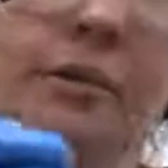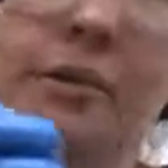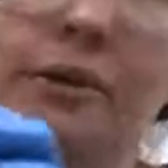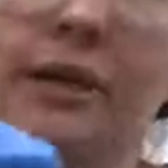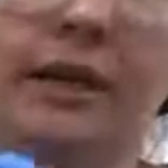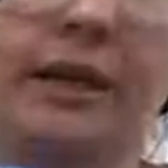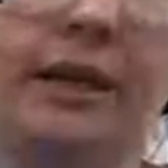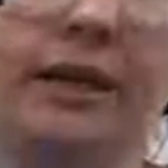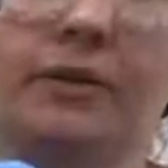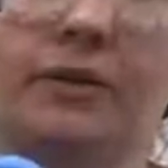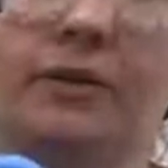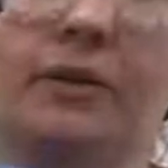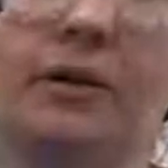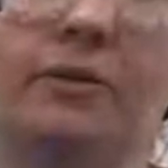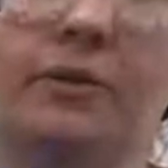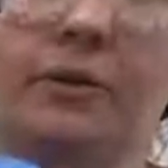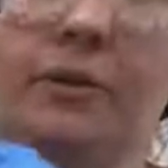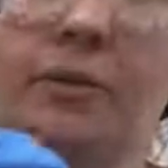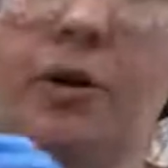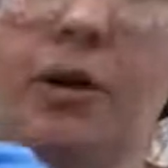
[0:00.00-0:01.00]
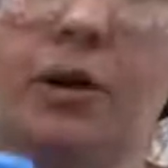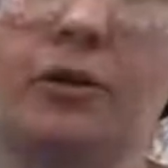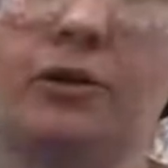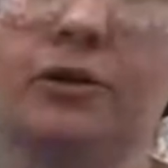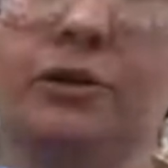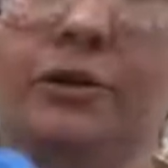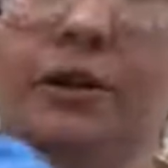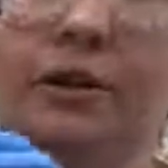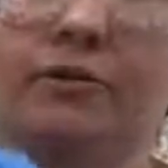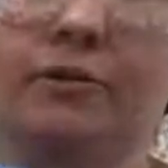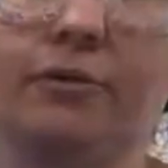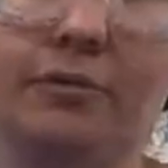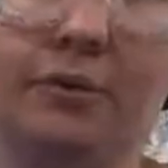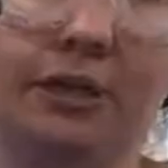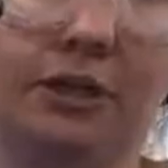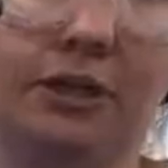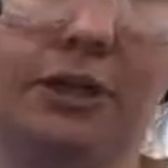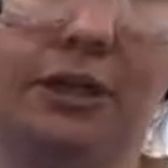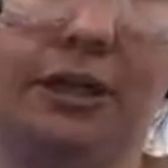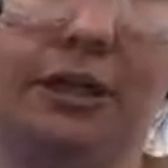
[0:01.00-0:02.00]
They can't dissolve in water, so they form this
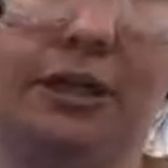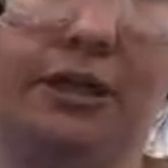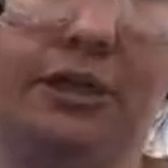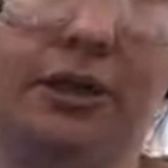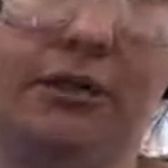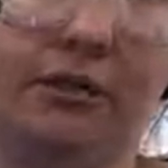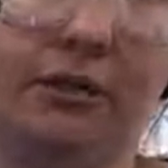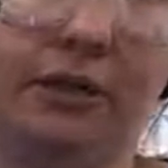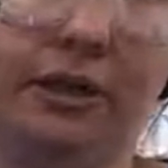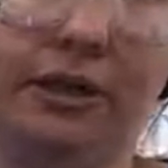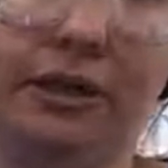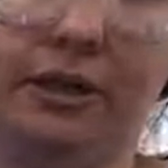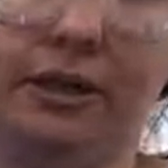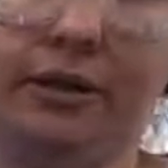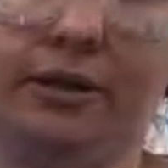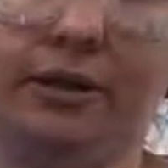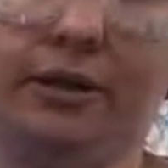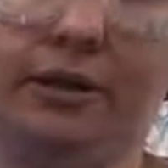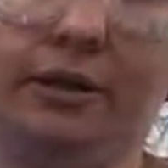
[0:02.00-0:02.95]
chunky solid in here.